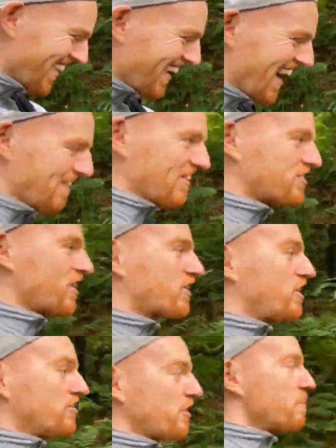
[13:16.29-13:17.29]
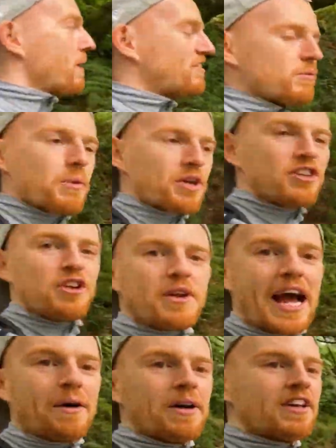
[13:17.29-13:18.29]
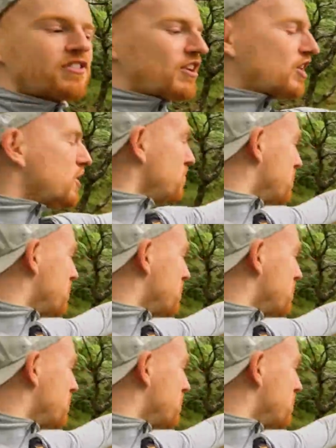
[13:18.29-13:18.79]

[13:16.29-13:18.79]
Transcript: Anyway, let's crack on. So basically what we're going to do now is going to loop you